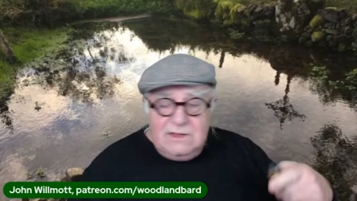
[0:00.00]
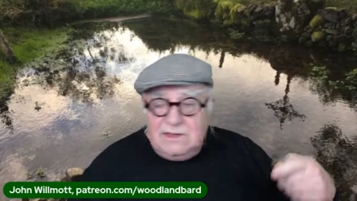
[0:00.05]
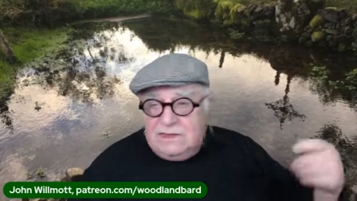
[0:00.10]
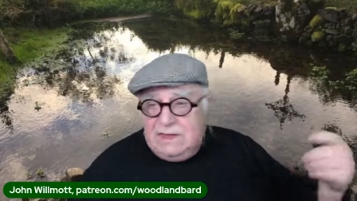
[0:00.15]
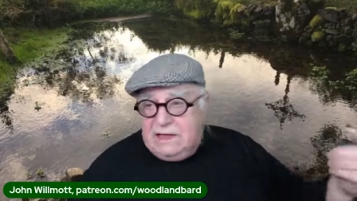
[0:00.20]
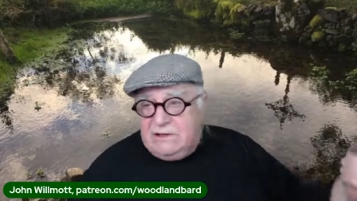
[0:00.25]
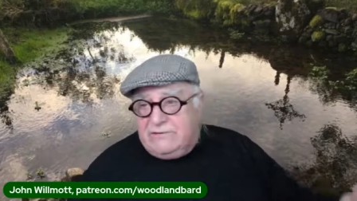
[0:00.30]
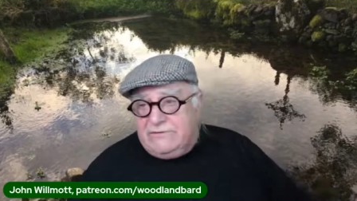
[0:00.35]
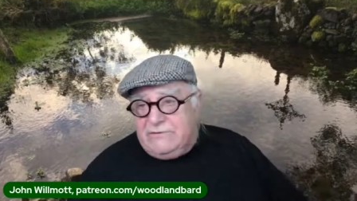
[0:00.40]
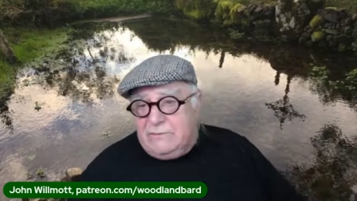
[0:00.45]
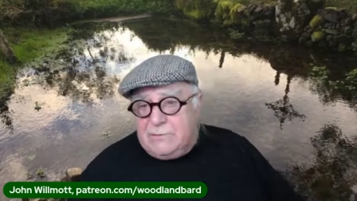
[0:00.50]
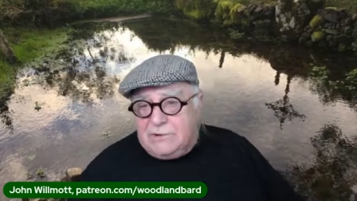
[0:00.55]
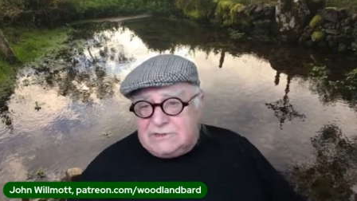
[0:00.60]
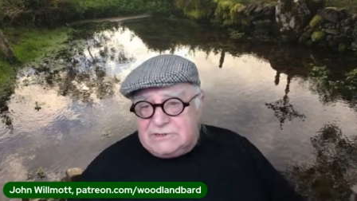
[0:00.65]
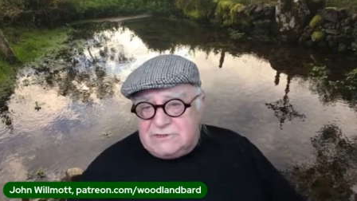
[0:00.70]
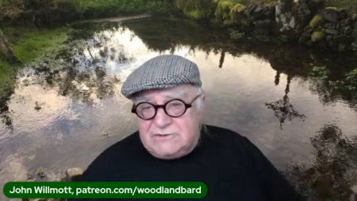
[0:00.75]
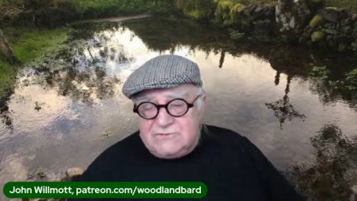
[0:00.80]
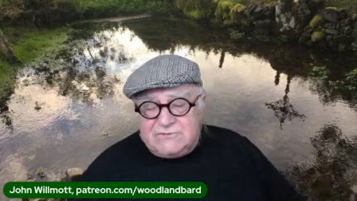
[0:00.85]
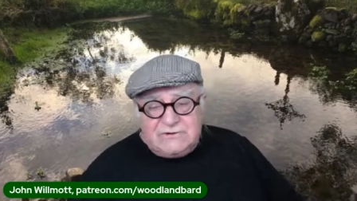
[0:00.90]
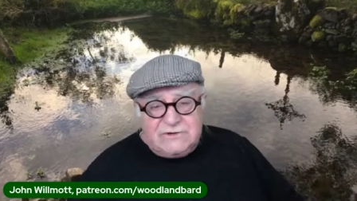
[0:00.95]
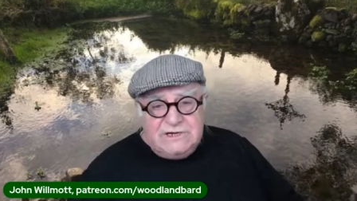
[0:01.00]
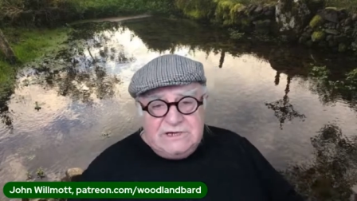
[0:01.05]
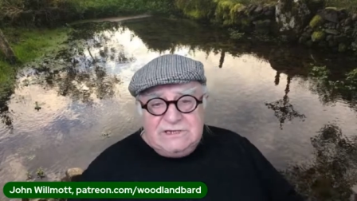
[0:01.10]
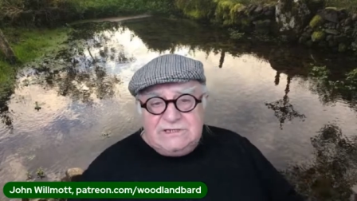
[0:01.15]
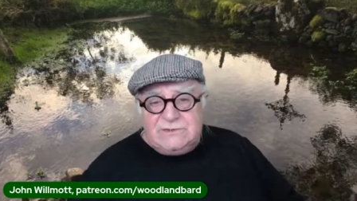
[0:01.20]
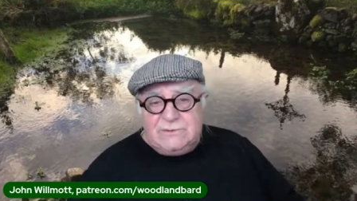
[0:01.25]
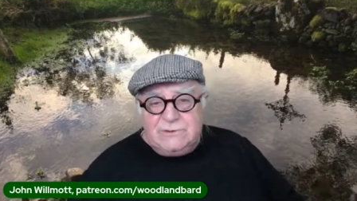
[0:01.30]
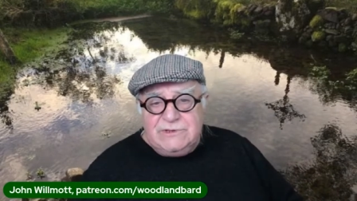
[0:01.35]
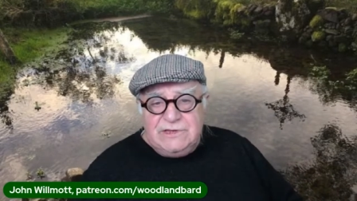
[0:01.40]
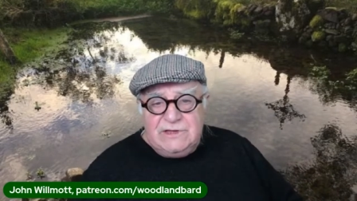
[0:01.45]
Now it's a bunch of
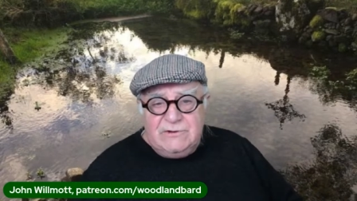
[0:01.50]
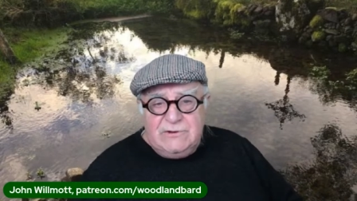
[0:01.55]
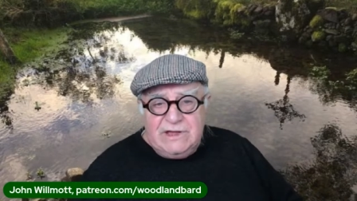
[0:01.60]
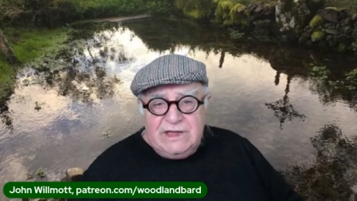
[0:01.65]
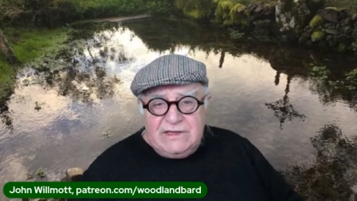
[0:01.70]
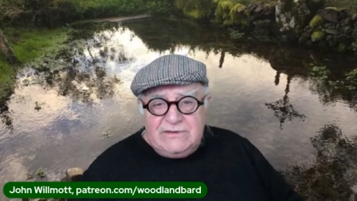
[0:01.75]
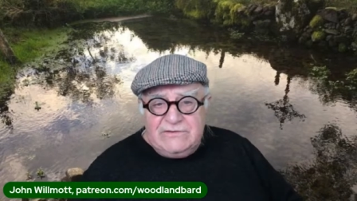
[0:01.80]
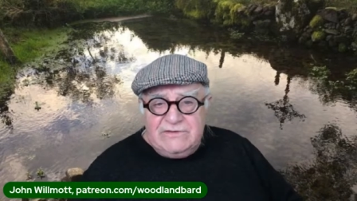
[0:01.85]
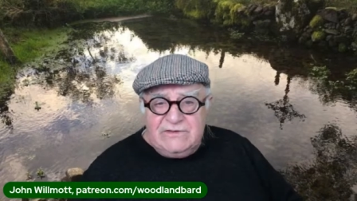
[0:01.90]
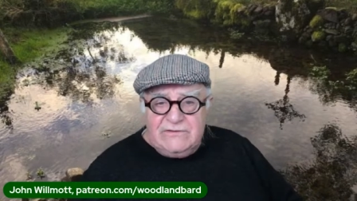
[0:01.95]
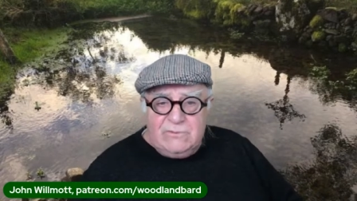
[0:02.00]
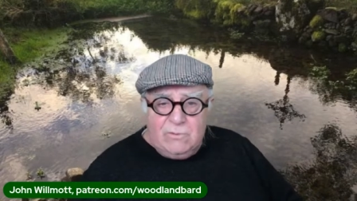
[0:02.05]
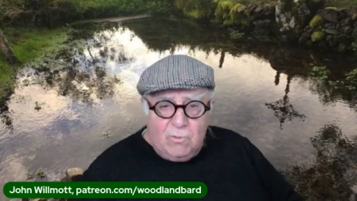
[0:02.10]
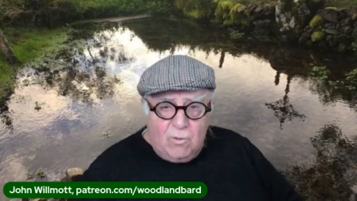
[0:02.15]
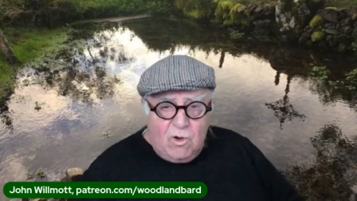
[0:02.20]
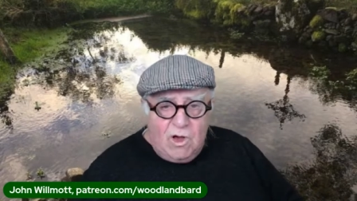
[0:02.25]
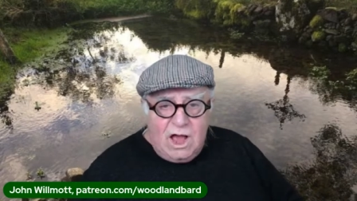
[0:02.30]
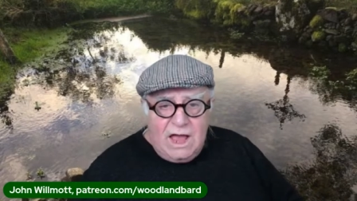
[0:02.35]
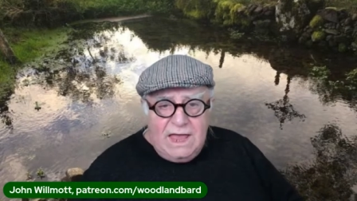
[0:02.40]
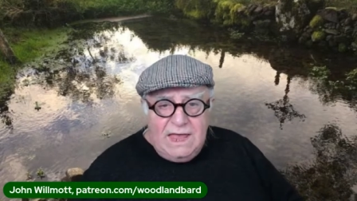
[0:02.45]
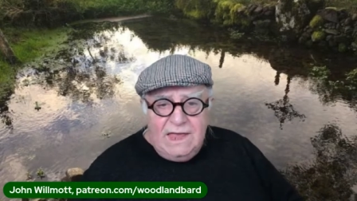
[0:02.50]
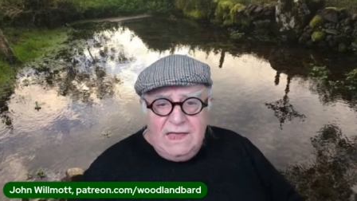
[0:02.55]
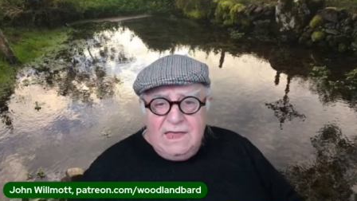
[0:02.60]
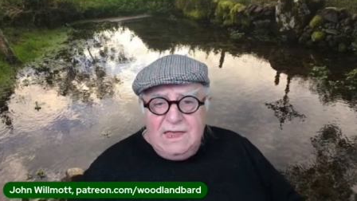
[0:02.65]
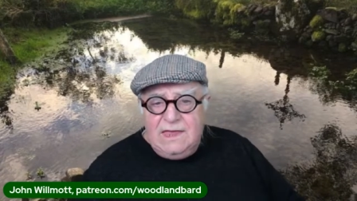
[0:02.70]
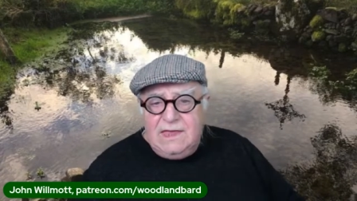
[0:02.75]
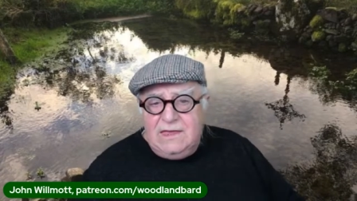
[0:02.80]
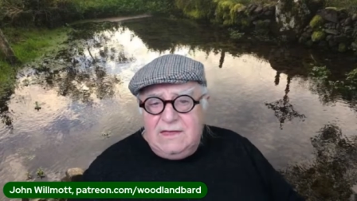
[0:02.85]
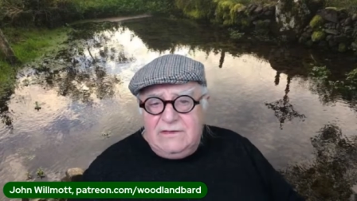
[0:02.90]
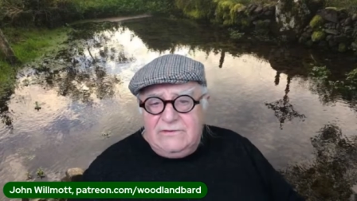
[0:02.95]
trees with no access. Why
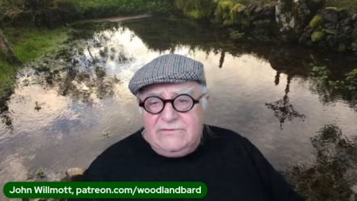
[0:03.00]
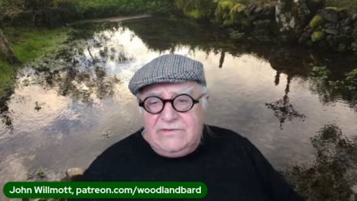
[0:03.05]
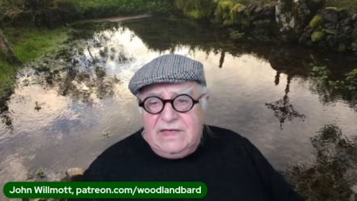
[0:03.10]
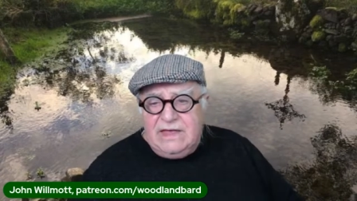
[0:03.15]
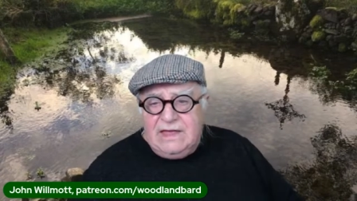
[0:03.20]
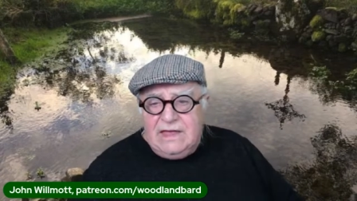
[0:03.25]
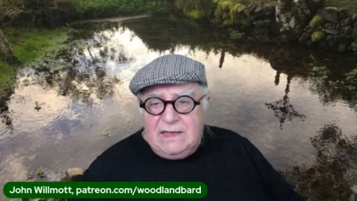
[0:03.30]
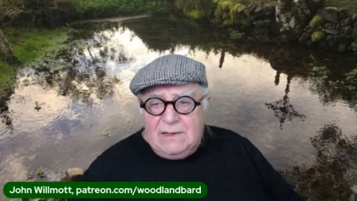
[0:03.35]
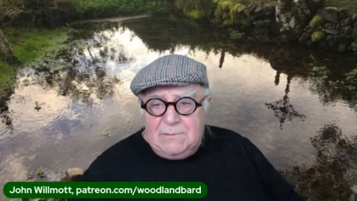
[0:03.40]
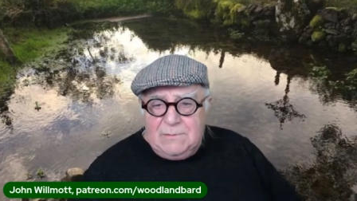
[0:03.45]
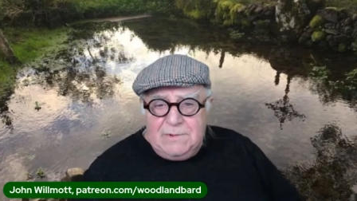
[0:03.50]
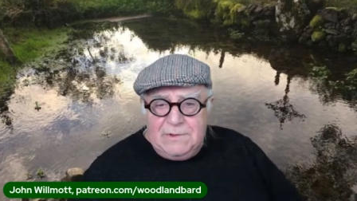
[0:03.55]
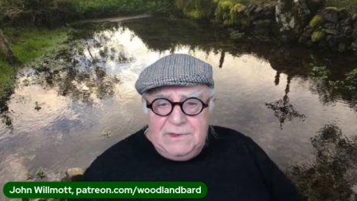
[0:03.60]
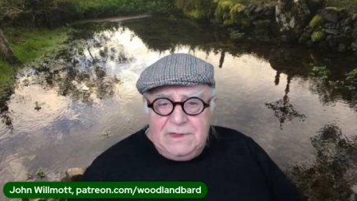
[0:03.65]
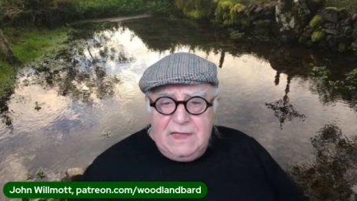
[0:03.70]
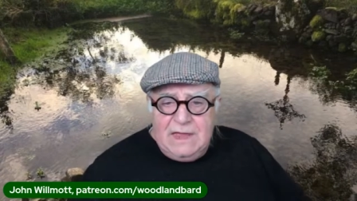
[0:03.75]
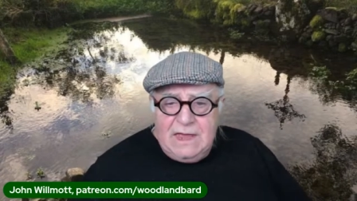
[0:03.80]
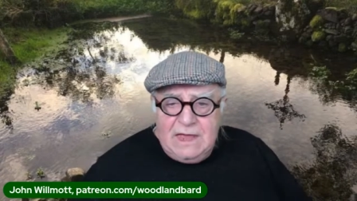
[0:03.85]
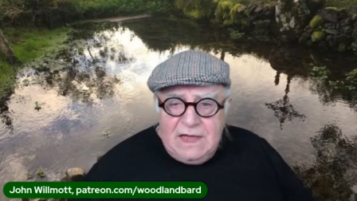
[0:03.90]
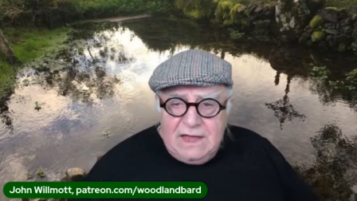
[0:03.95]
has that happened?